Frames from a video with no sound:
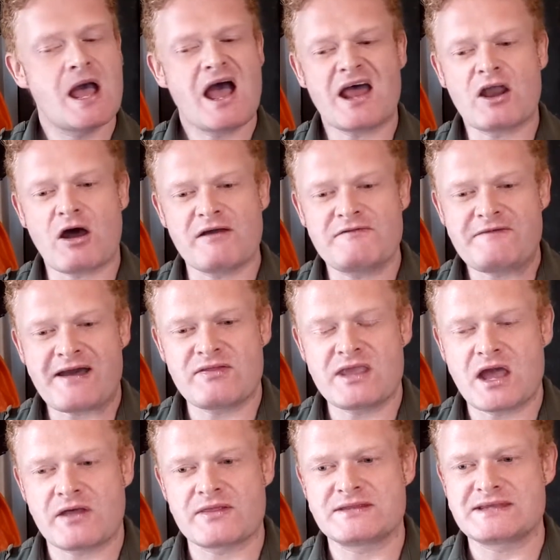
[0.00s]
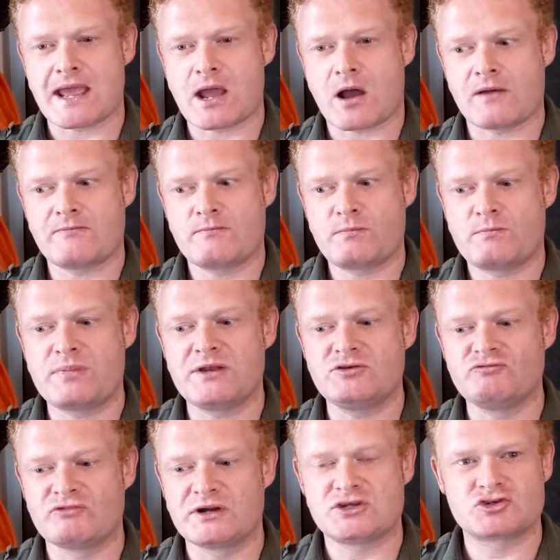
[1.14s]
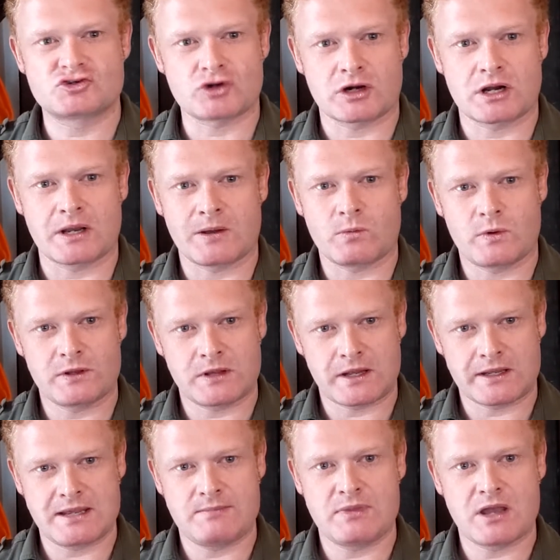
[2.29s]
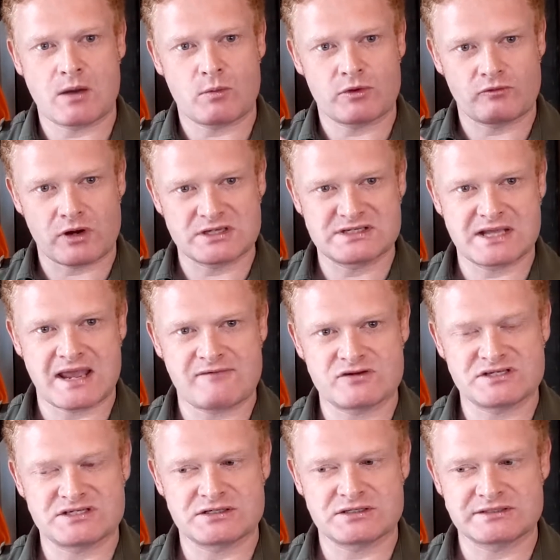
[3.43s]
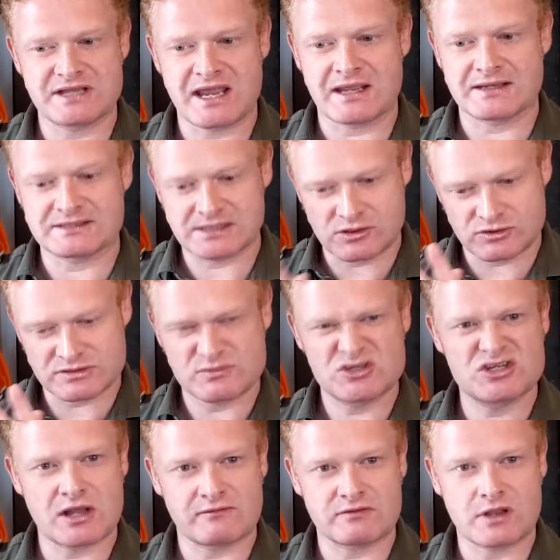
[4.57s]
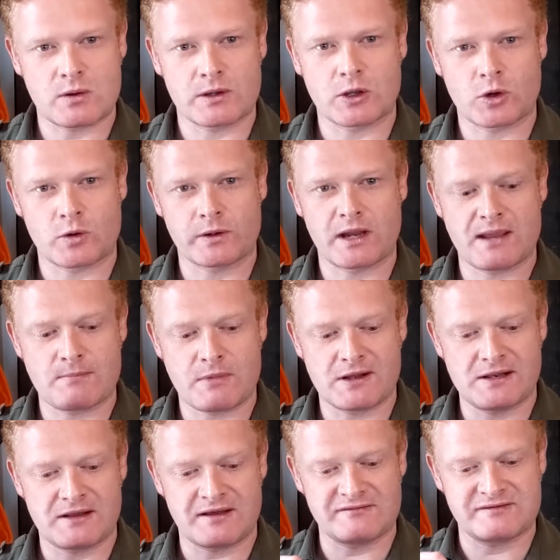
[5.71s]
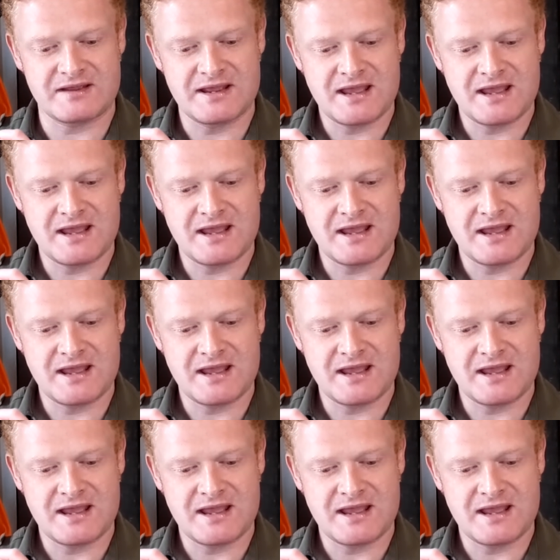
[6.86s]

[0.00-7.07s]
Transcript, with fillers: And I found the other day I've been really struggling with like keeping up with writing every single day because I got some stuff going on in my life.